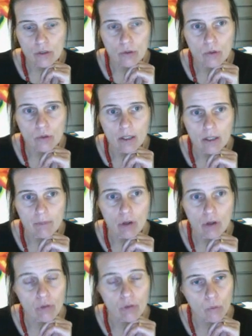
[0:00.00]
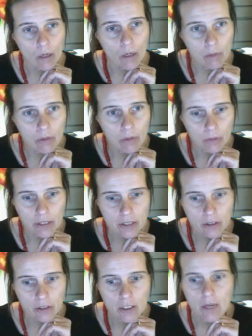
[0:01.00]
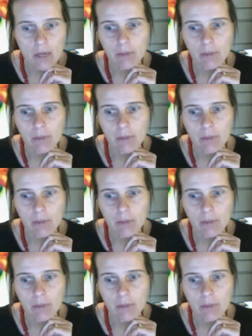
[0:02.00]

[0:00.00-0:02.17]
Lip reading: to overwhelm the reader,